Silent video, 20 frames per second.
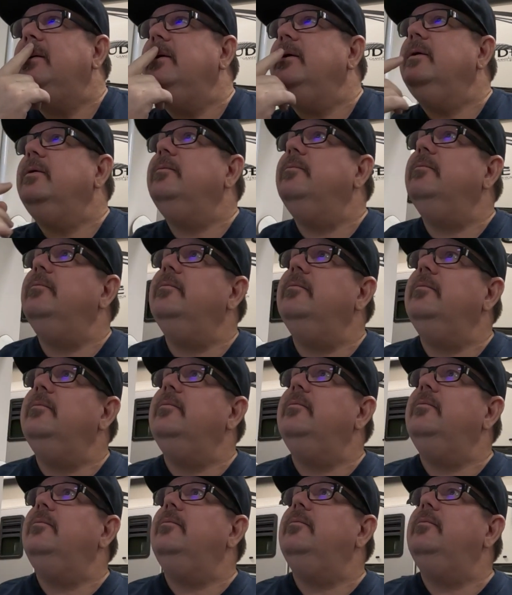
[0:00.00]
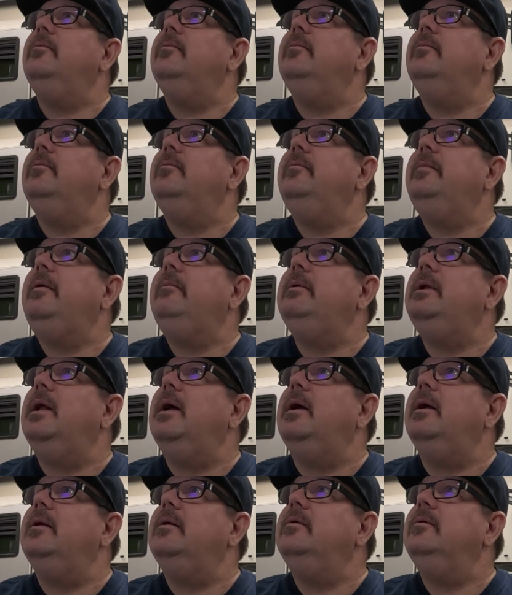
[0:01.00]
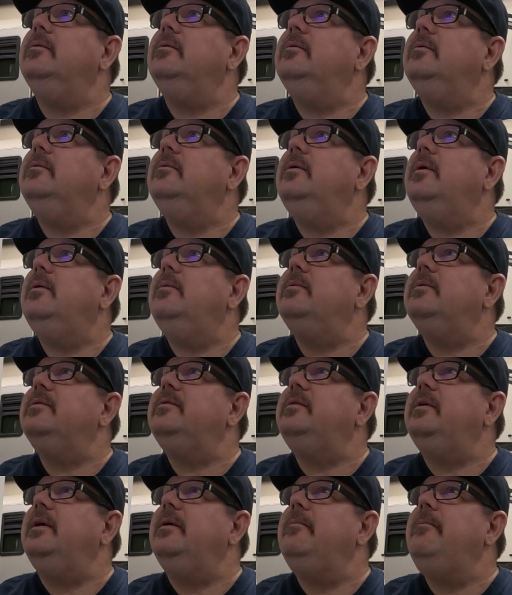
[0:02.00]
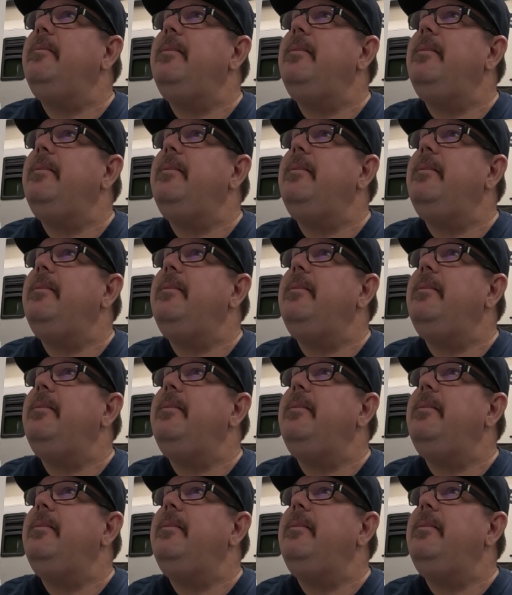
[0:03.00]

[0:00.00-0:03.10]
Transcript: Oh, maybe not. Oh, we'll see.